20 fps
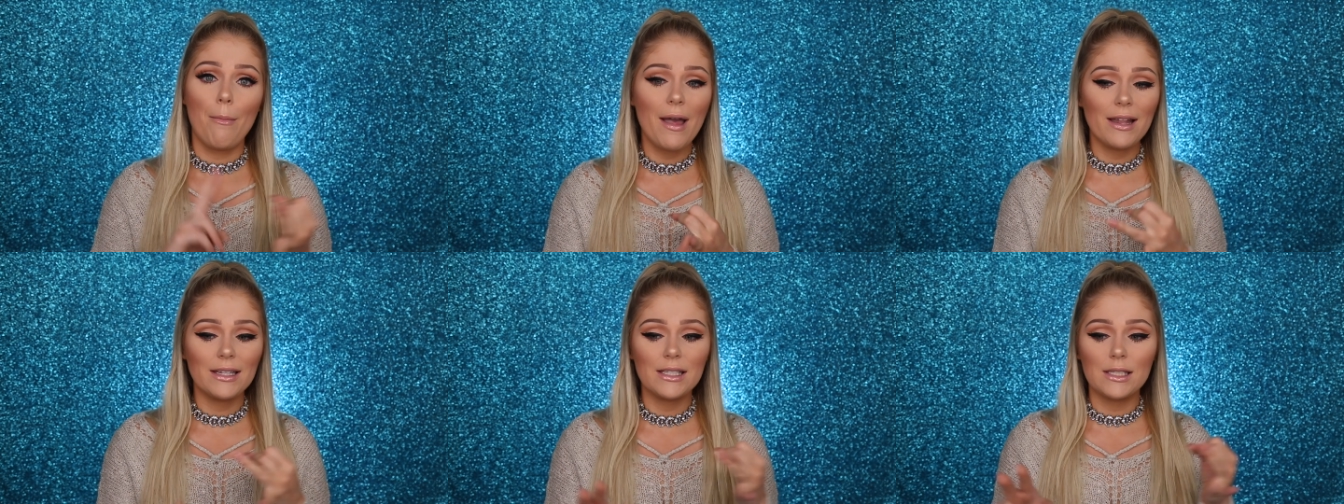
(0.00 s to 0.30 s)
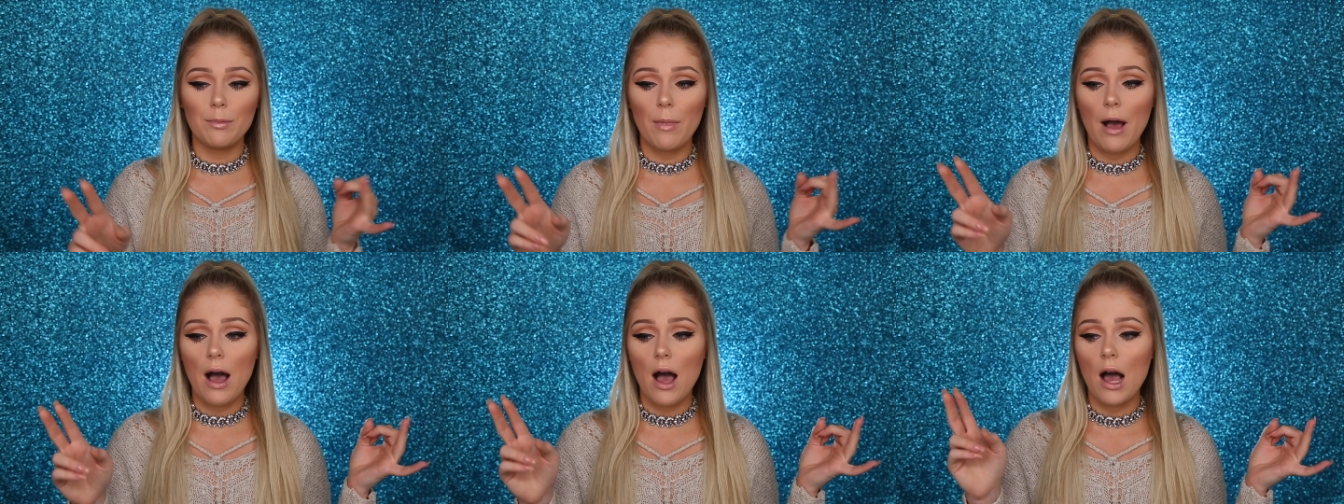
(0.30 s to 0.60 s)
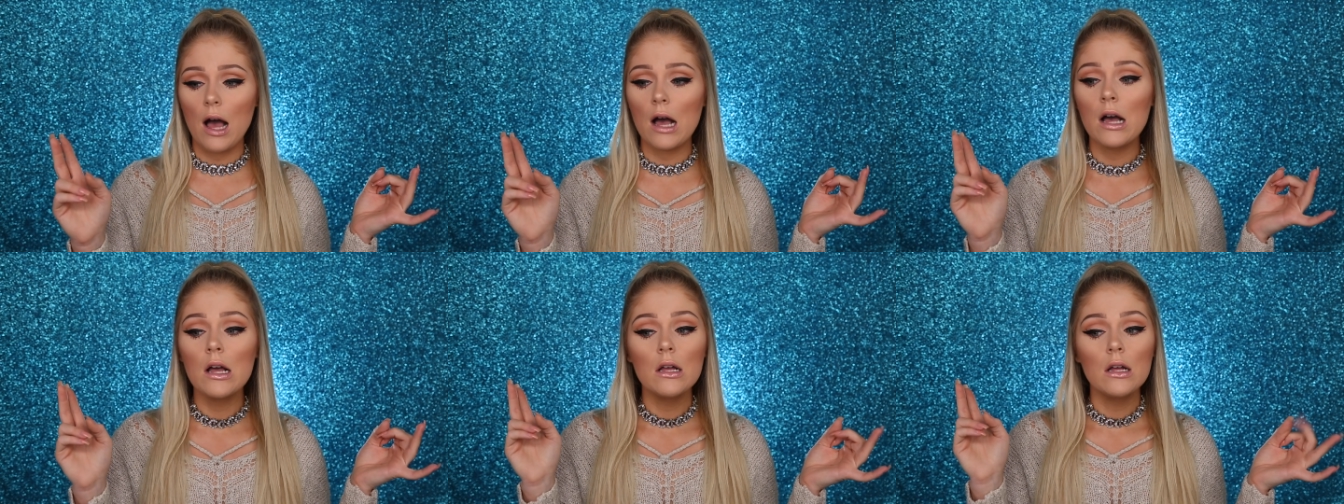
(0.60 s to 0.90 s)
a med
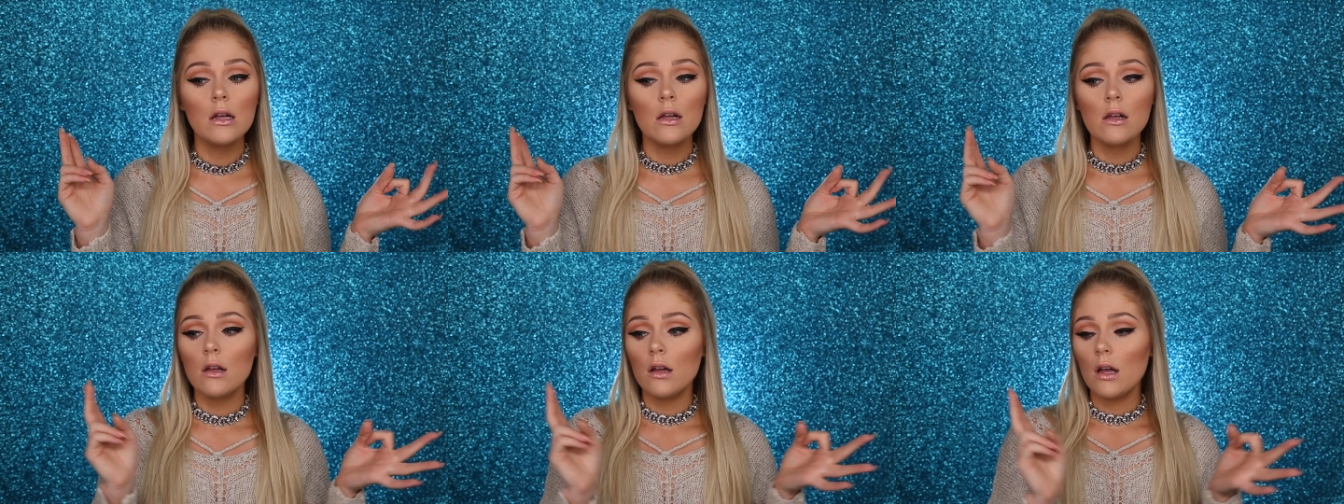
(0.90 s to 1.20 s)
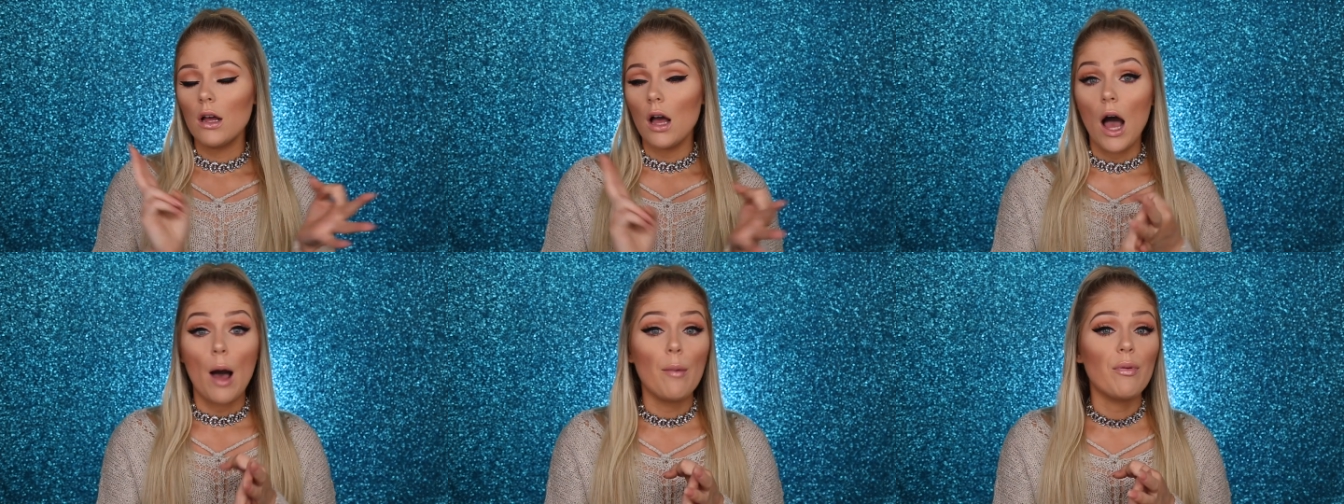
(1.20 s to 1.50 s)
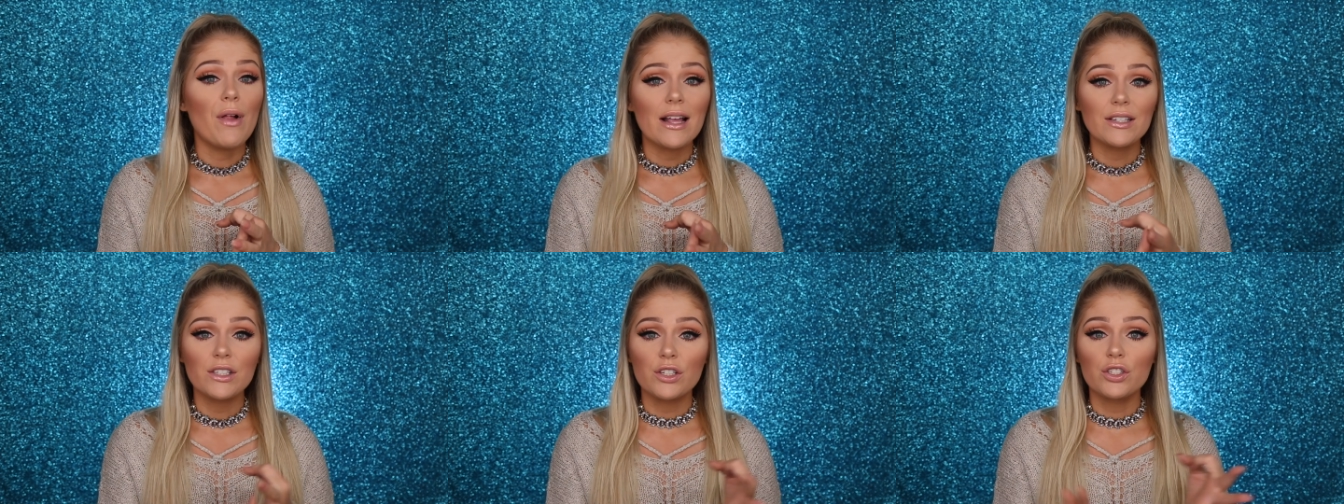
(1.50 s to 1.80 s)
spa,
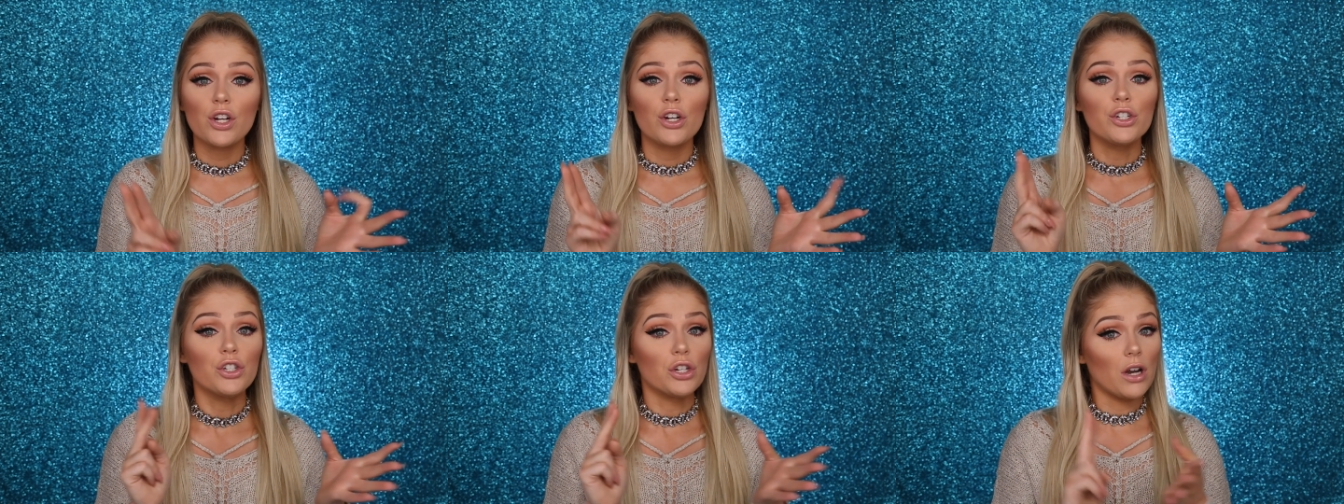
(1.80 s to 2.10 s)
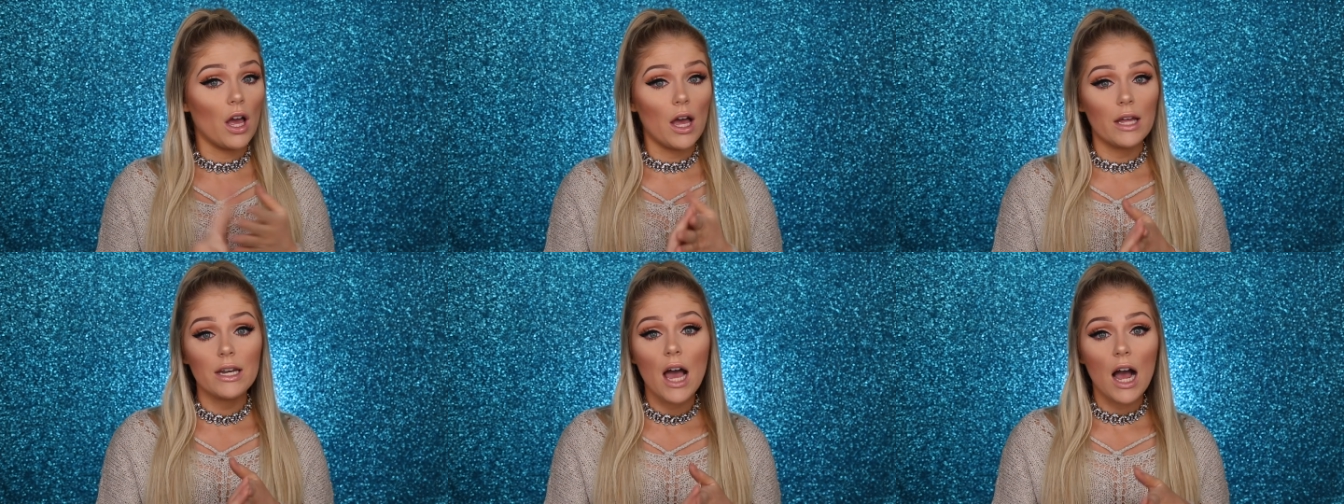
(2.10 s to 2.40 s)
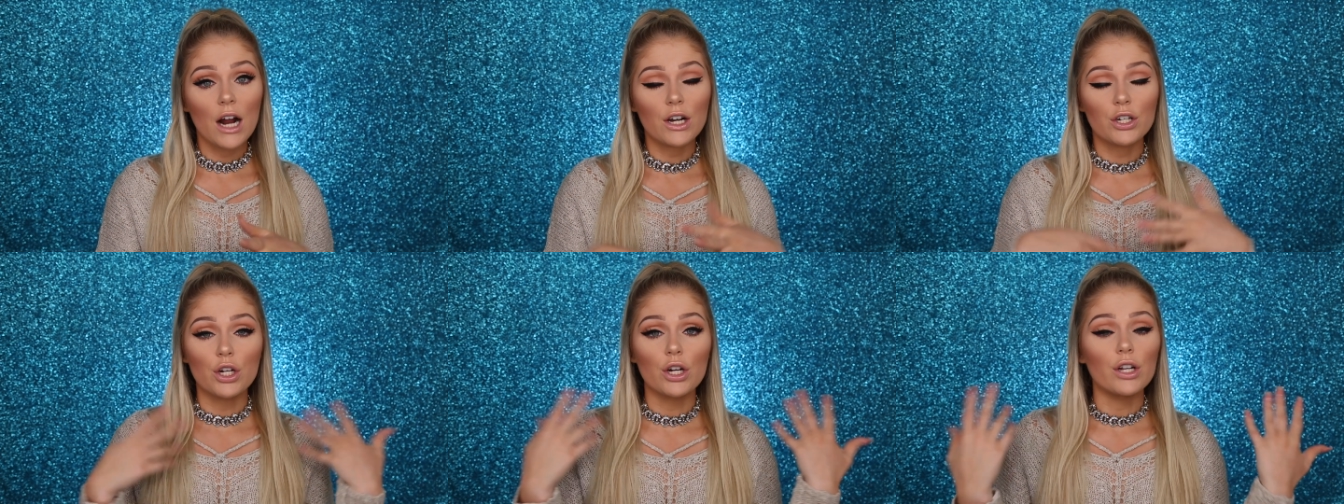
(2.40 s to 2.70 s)
a plastic surgeon, a
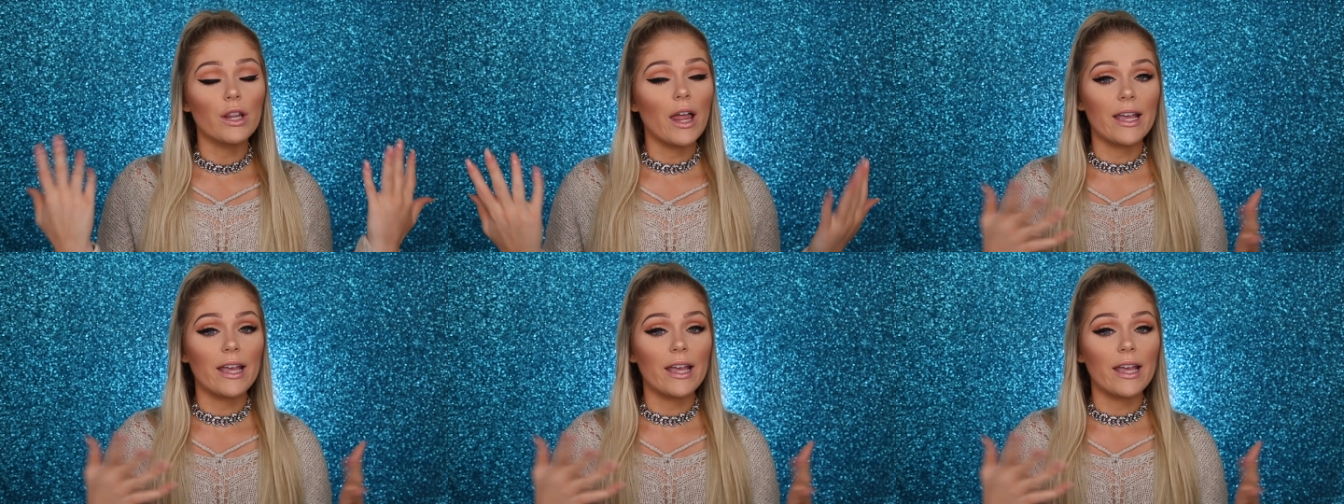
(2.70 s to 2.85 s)
doctor,